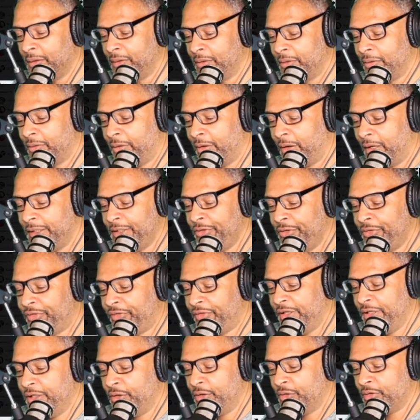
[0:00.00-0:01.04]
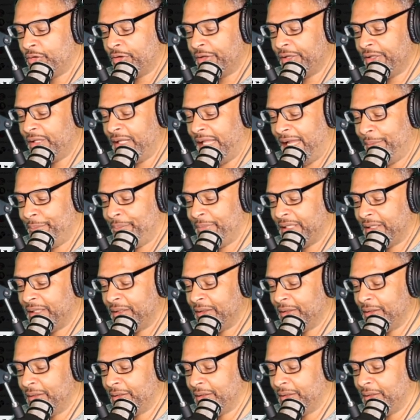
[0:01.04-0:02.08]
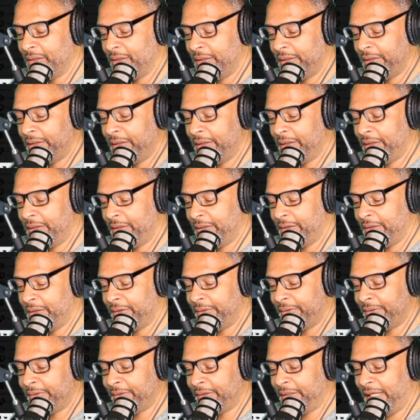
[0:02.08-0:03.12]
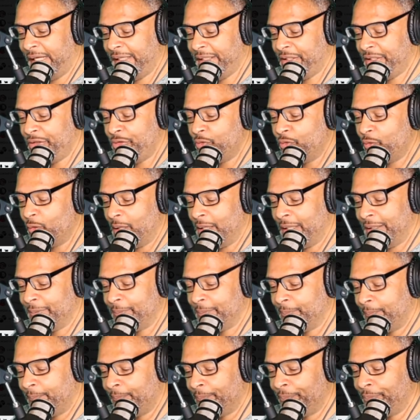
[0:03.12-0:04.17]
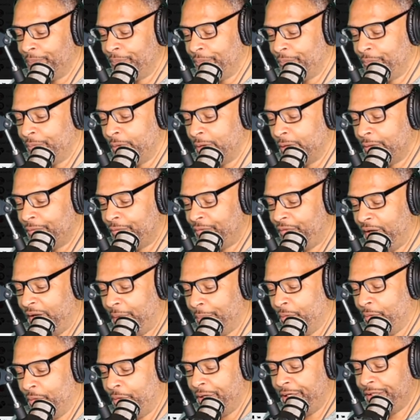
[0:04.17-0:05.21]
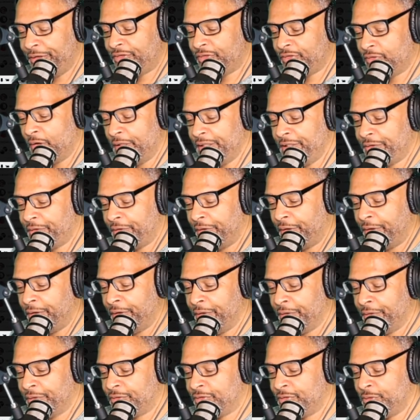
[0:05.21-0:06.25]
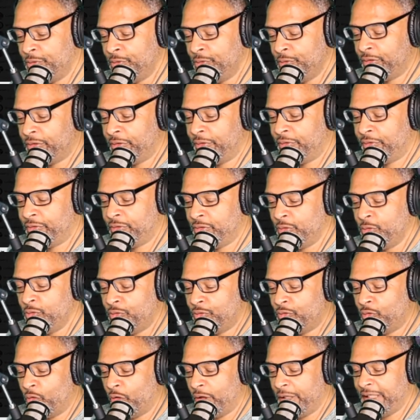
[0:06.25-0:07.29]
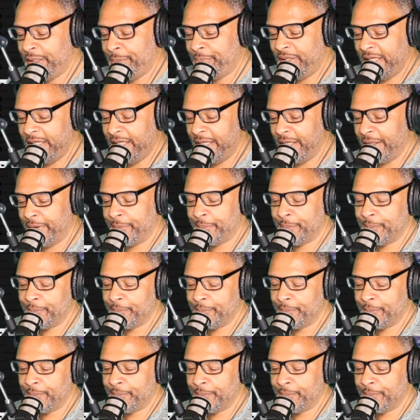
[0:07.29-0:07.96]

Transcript: Are you still going to let me? Let you what? February twenty-third, two forty p m